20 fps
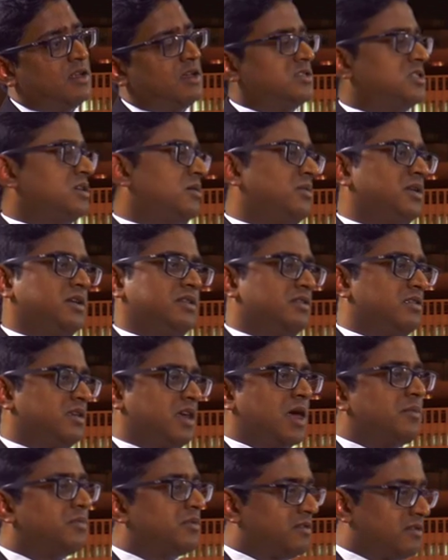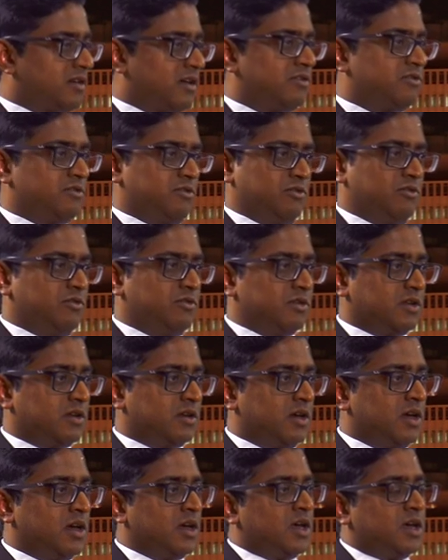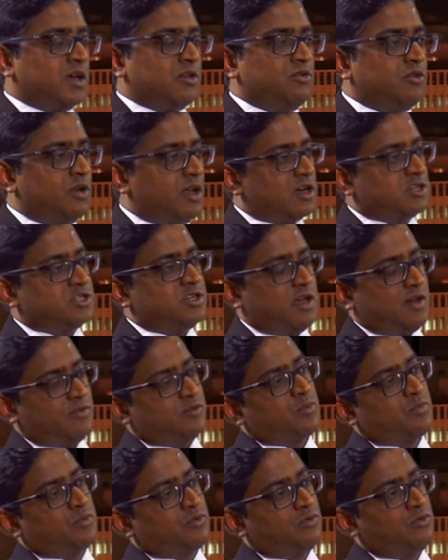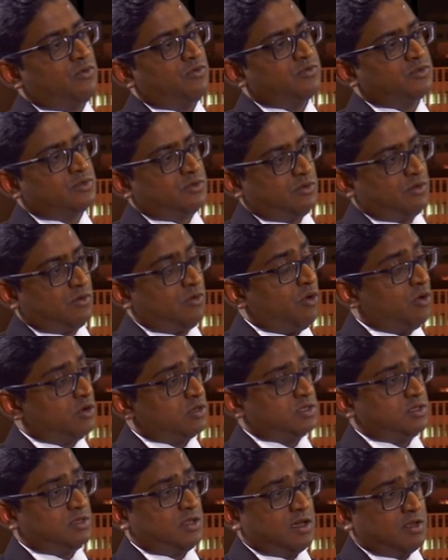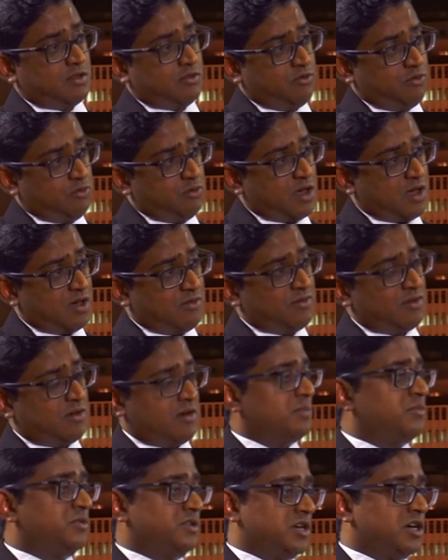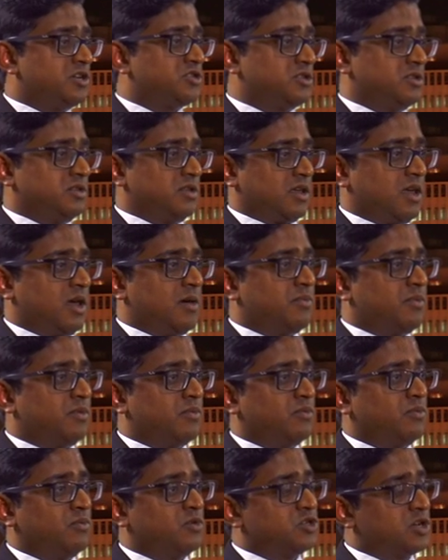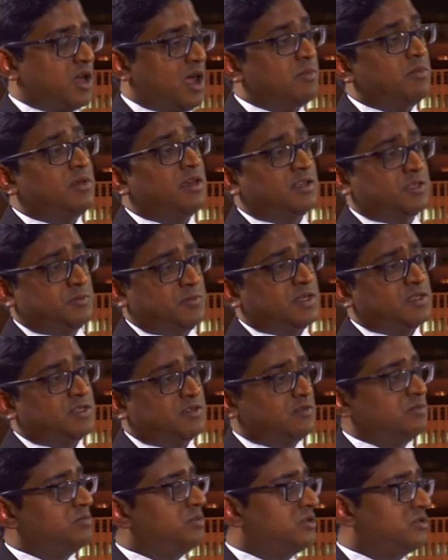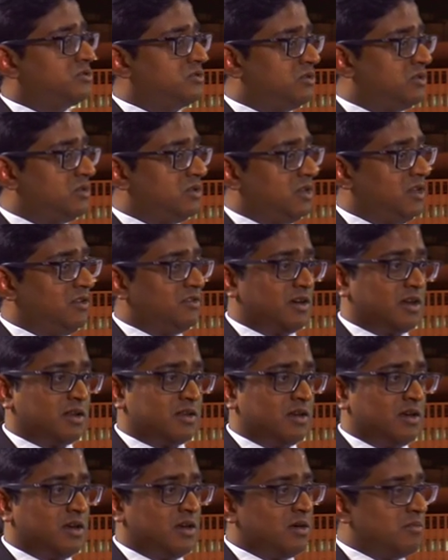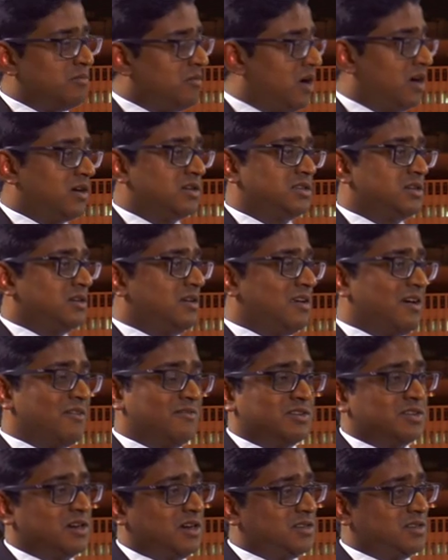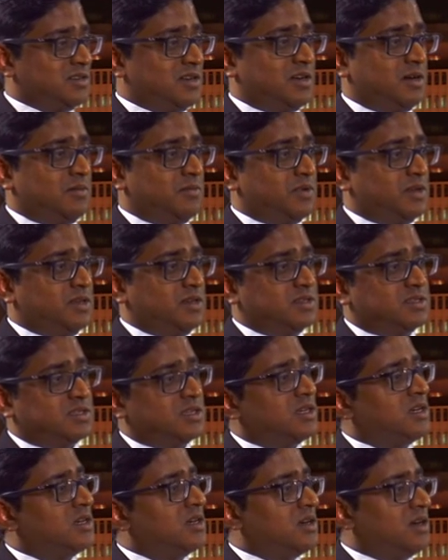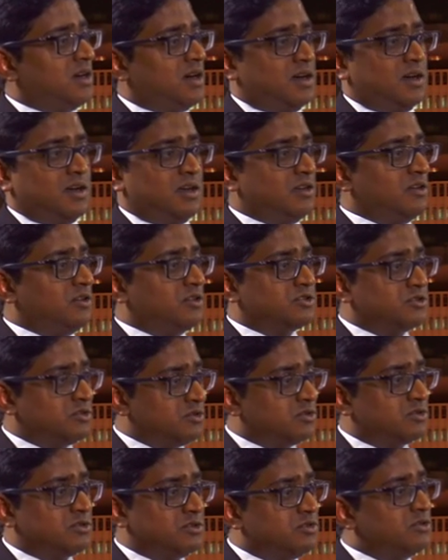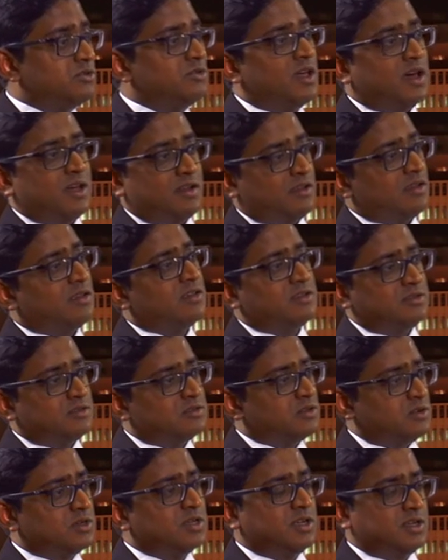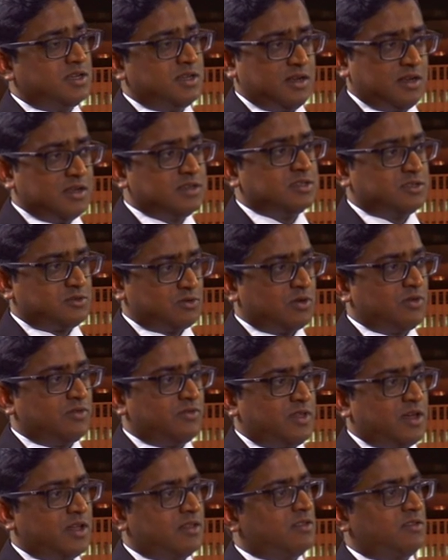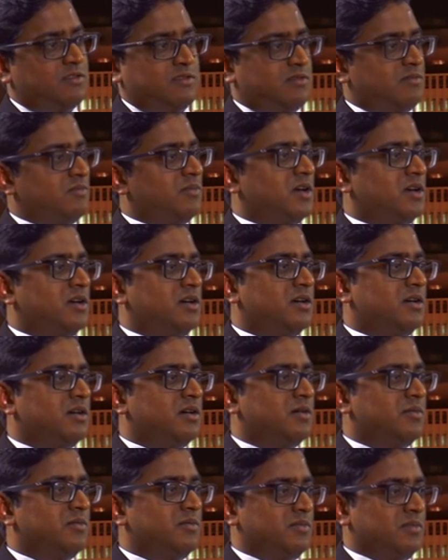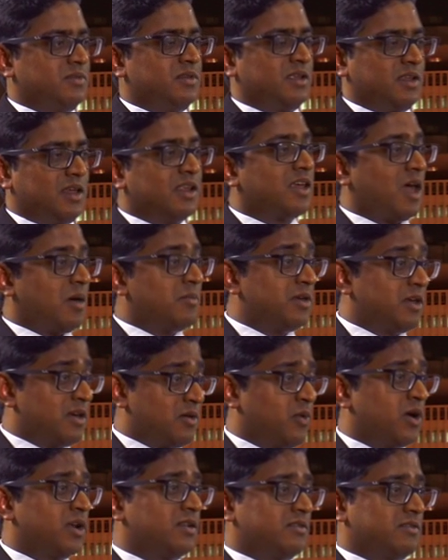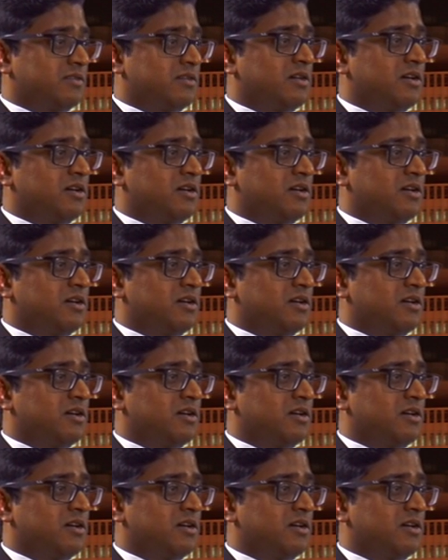and somebody in the Cape decides to use it, you'd actually have to prove to the court that you have a reputation in the Cape, which can be expensive because you need to get marketing and advertising companies to do that. And so it is sort of it can be quite